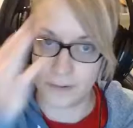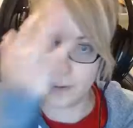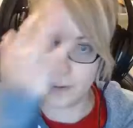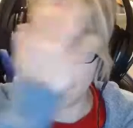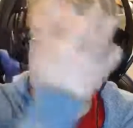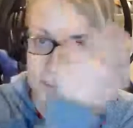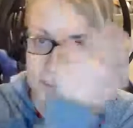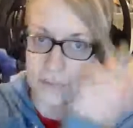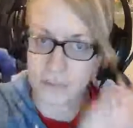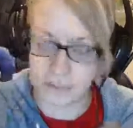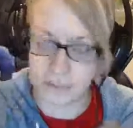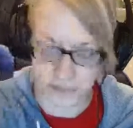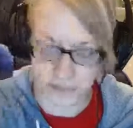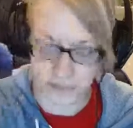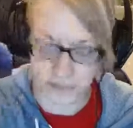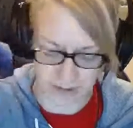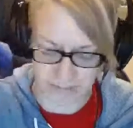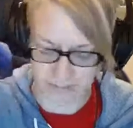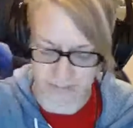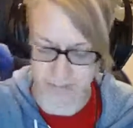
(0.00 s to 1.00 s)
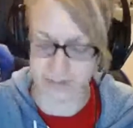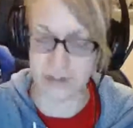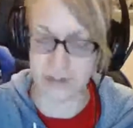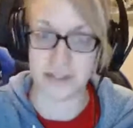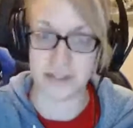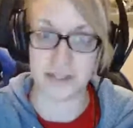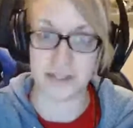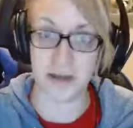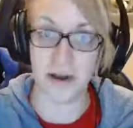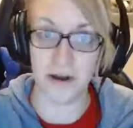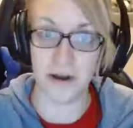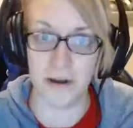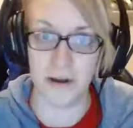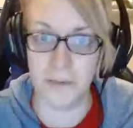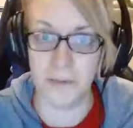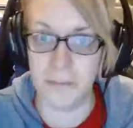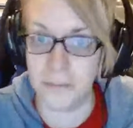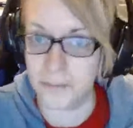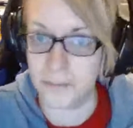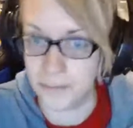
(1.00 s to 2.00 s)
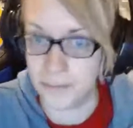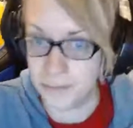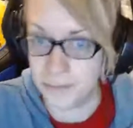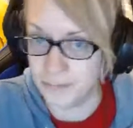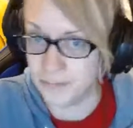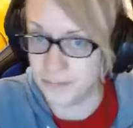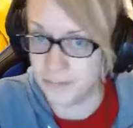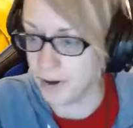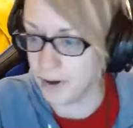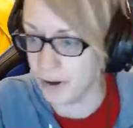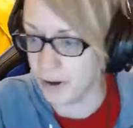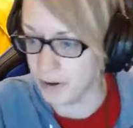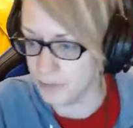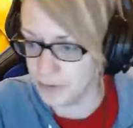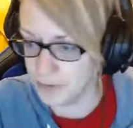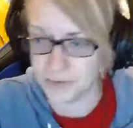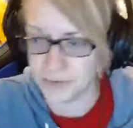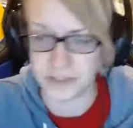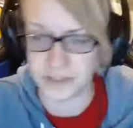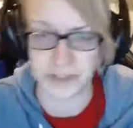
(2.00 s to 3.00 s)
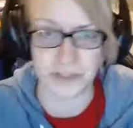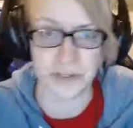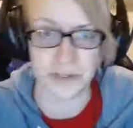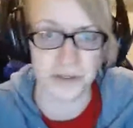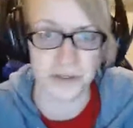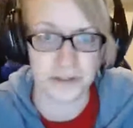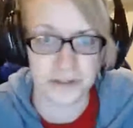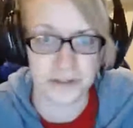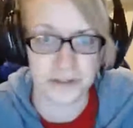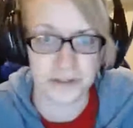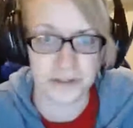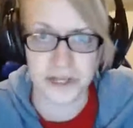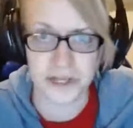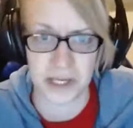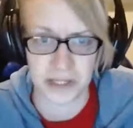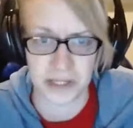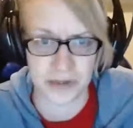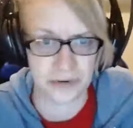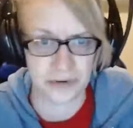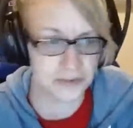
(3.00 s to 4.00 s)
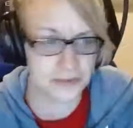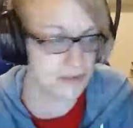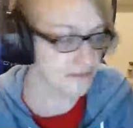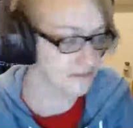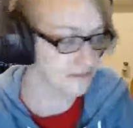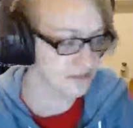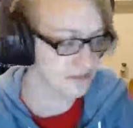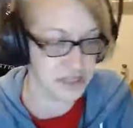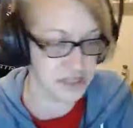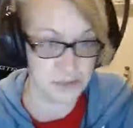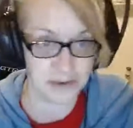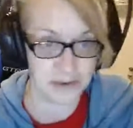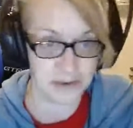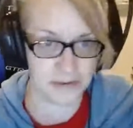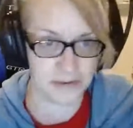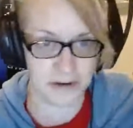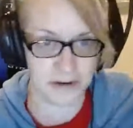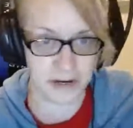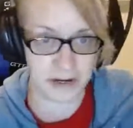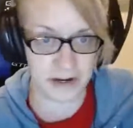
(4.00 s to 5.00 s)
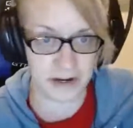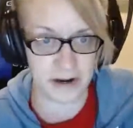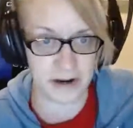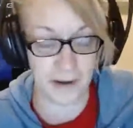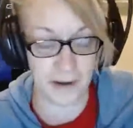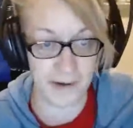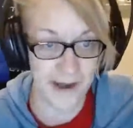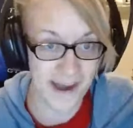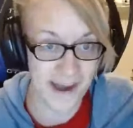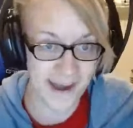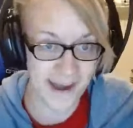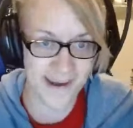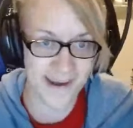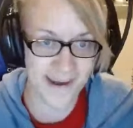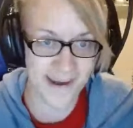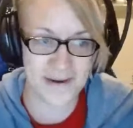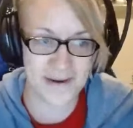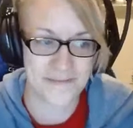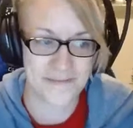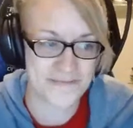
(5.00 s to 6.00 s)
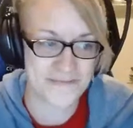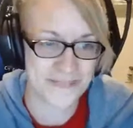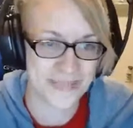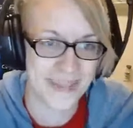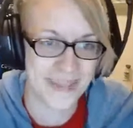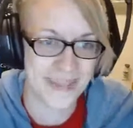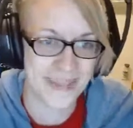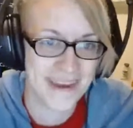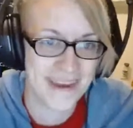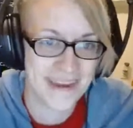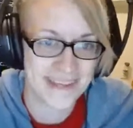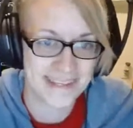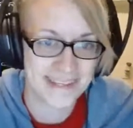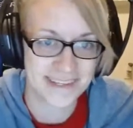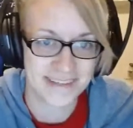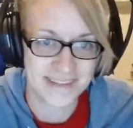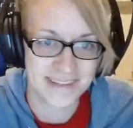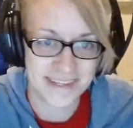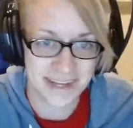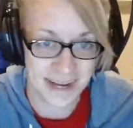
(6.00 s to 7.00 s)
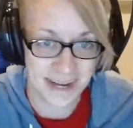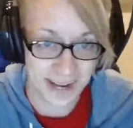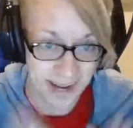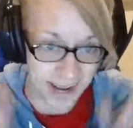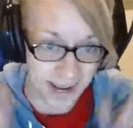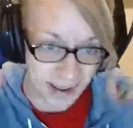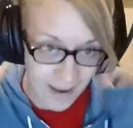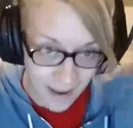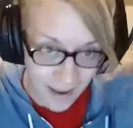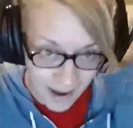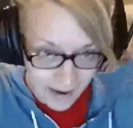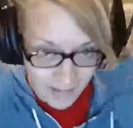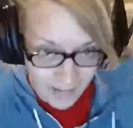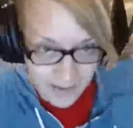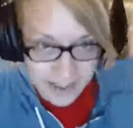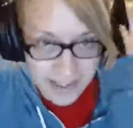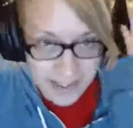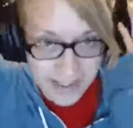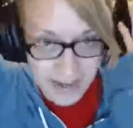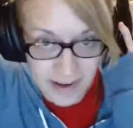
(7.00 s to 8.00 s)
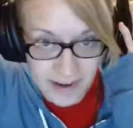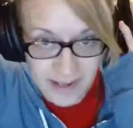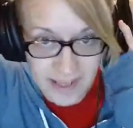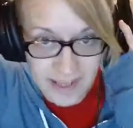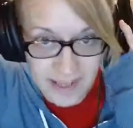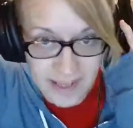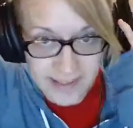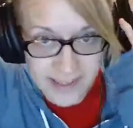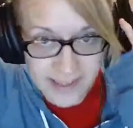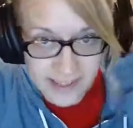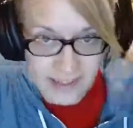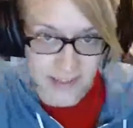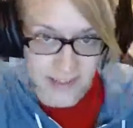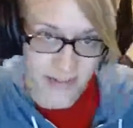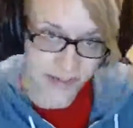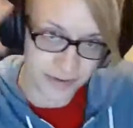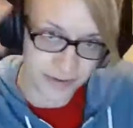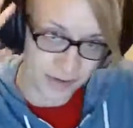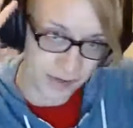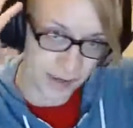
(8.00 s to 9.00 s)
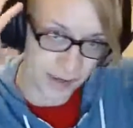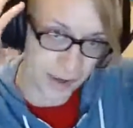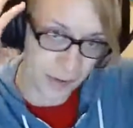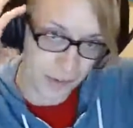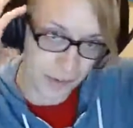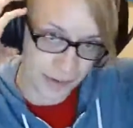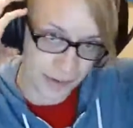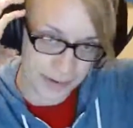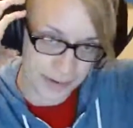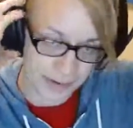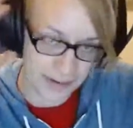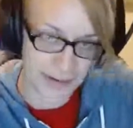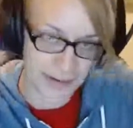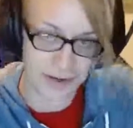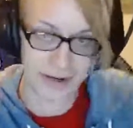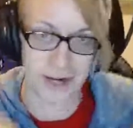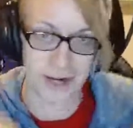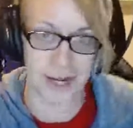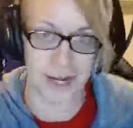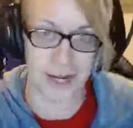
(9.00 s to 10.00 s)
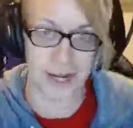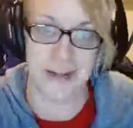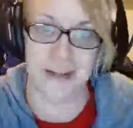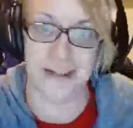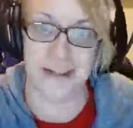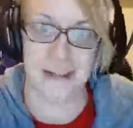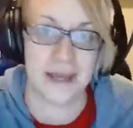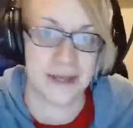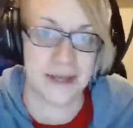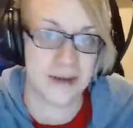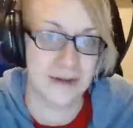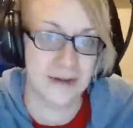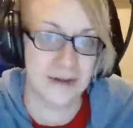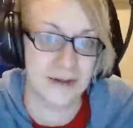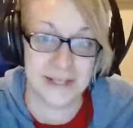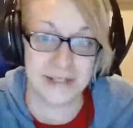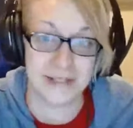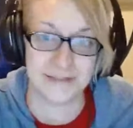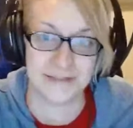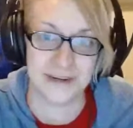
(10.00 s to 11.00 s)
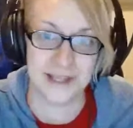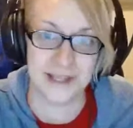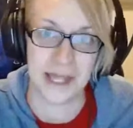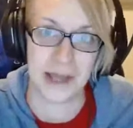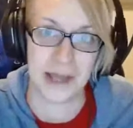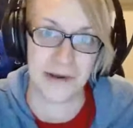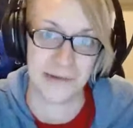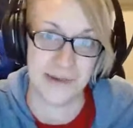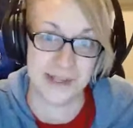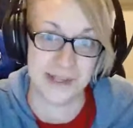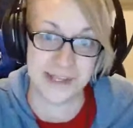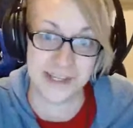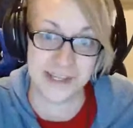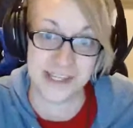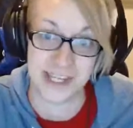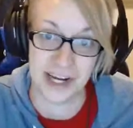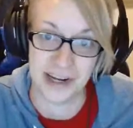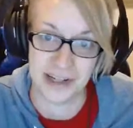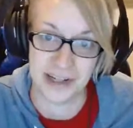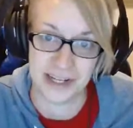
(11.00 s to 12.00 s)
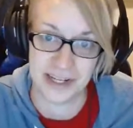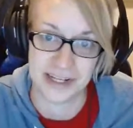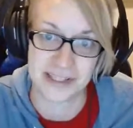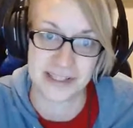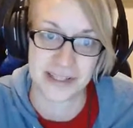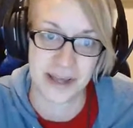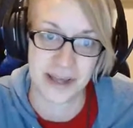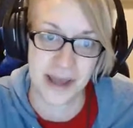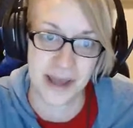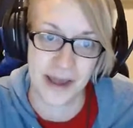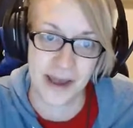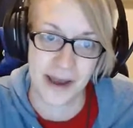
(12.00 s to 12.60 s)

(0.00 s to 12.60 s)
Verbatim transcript: Well, happy Monday, everyone. Sorry, I, there was a technical difficulty, but I figured it out. Um, so today I was talking to a coworker, and thank you, Liz, for allowing me to share this.